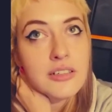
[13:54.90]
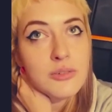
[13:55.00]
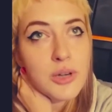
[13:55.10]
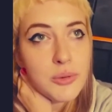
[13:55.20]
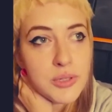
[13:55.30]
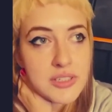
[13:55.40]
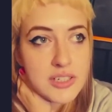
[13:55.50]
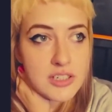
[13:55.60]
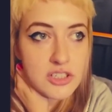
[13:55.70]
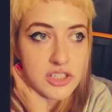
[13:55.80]
well, I wouldn't
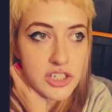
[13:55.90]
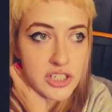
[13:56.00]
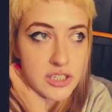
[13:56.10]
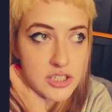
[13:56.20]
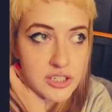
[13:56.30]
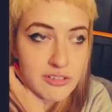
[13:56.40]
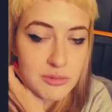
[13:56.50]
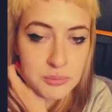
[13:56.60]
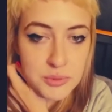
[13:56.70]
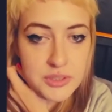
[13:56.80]
say it's shitty that she
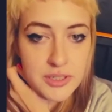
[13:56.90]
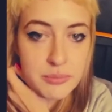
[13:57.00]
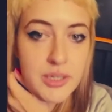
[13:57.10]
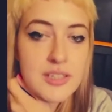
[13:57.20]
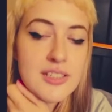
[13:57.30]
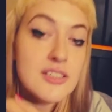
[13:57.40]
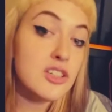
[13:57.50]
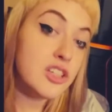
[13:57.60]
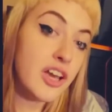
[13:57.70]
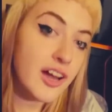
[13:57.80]
remembers him, because he's a
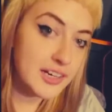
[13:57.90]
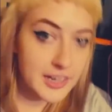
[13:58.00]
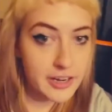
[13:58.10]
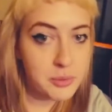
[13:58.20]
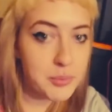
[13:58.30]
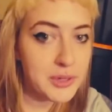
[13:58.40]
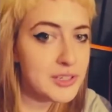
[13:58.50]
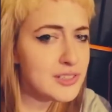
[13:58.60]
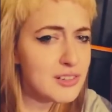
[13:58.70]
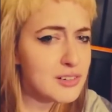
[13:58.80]
good guy now, but
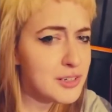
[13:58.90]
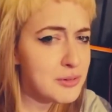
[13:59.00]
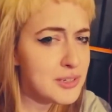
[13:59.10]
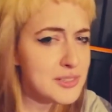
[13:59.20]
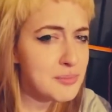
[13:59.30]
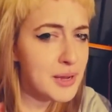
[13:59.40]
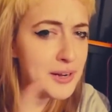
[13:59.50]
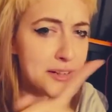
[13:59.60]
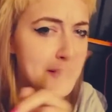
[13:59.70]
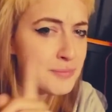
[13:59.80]
he certainly wasn't
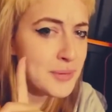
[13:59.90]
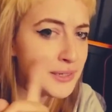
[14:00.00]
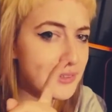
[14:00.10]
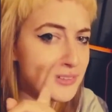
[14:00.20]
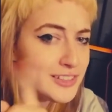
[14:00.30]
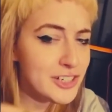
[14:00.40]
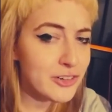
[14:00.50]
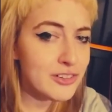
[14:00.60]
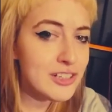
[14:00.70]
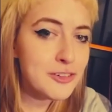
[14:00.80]
back then. But, you know,
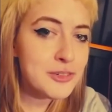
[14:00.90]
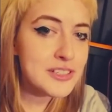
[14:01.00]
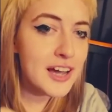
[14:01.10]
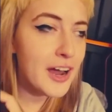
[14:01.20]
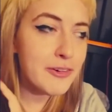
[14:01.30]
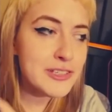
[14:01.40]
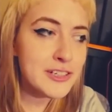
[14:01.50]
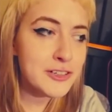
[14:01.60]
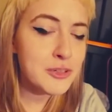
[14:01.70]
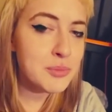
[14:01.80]
neither was I. I
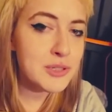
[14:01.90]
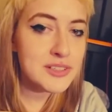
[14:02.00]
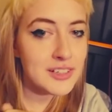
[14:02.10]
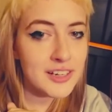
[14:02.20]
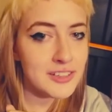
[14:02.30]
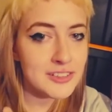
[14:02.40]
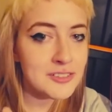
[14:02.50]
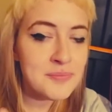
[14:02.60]
wasn't a good person either.